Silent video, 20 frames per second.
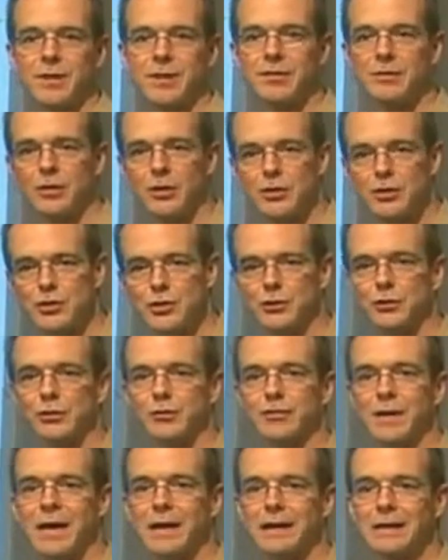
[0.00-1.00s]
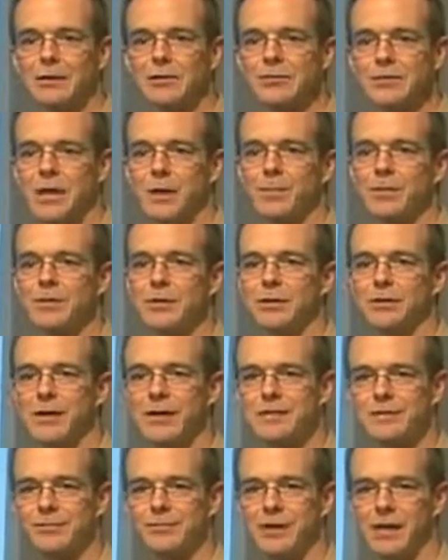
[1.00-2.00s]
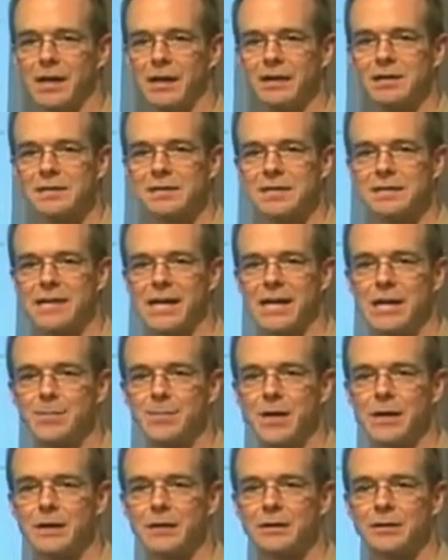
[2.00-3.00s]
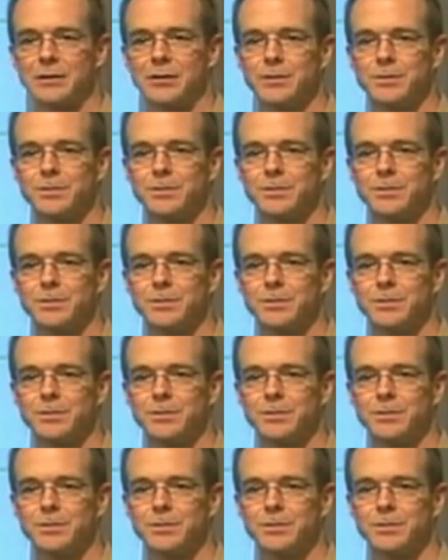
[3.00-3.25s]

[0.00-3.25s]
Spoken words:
then their sugar finally goes up and they're classified as a diabetic.